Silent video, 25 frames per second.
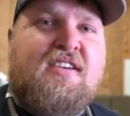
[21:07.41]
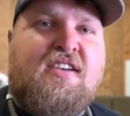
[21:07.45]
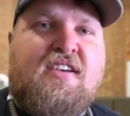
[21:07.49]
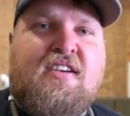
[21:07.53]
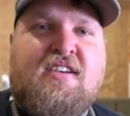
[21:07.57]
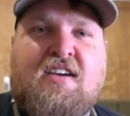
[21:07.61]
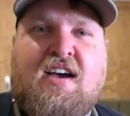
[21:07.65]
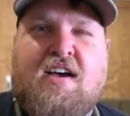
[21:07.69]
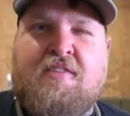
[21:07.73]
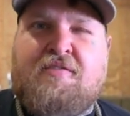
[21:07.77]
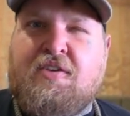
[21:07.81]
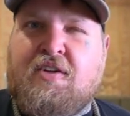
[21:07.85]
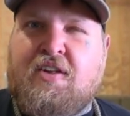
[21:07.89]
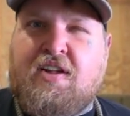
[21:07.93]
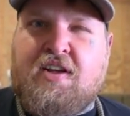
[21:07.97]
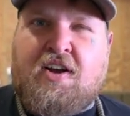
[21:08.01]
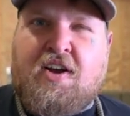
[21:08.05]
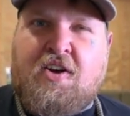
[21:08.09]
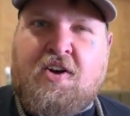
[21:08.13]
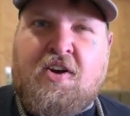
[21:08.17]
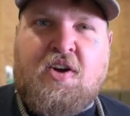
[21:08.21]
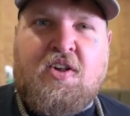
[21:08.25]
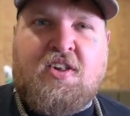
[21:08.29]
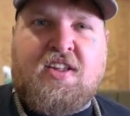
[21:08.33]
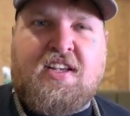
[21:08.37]
Yep. I feel like
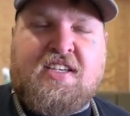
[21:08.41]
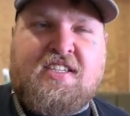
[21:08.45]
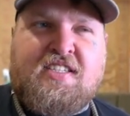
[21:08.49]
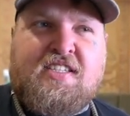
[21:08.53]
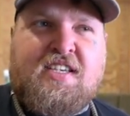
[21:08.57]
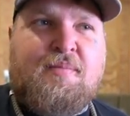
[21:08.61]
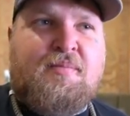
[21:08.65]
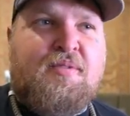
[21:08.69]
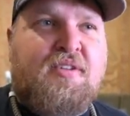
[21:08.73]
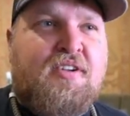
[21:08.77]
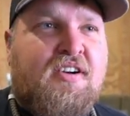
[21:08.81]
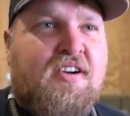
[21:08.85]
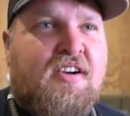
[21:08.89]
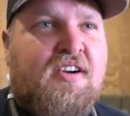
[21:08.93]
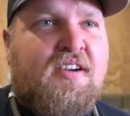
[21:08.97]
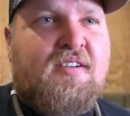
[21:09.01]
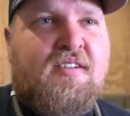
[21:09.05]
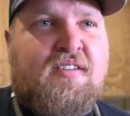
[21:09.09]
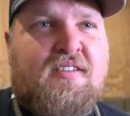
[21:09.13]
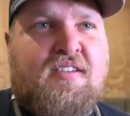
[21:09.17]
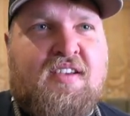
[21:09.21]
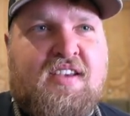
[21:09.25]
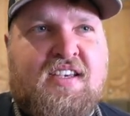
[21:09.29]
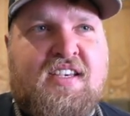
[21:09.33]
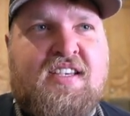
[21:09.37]
our calling's similar.
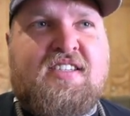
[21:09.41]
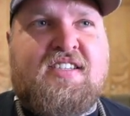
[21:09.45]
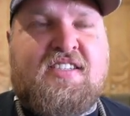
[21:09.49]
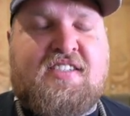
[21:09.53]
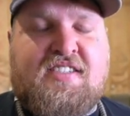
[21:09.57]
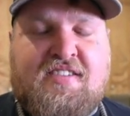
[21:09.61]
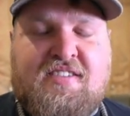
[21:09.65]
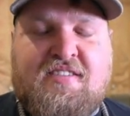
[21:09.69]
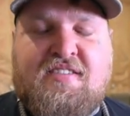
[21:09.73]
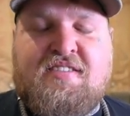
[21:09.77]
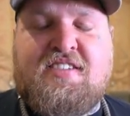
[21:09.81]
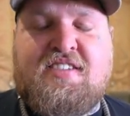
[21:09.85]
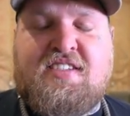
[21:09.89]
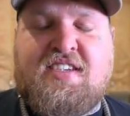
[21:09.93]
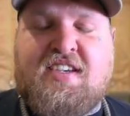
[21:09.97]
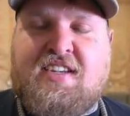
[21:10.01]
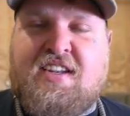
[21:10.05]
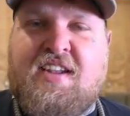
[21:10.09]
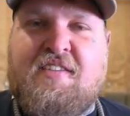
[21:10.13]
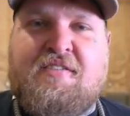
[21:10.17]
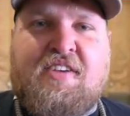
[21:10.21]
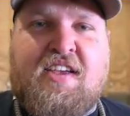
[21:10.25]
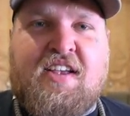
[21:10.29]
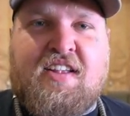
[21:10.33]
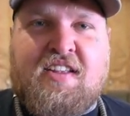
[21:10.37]
He's
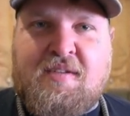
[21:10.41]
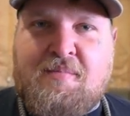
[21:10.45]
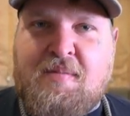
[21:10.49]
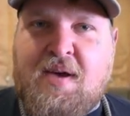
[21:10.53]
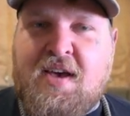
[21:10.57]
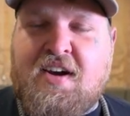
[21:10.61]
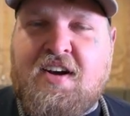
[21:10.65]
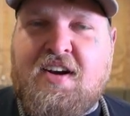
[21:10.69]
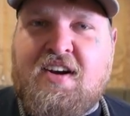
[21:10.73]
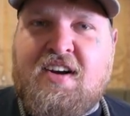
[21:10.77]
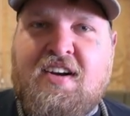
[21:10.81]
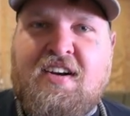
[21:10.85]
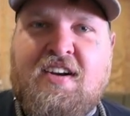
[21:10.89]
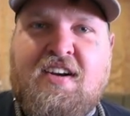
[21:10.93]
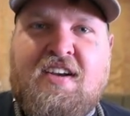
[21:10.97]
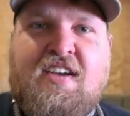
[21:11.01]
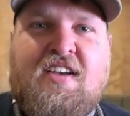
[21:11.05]
significantly better.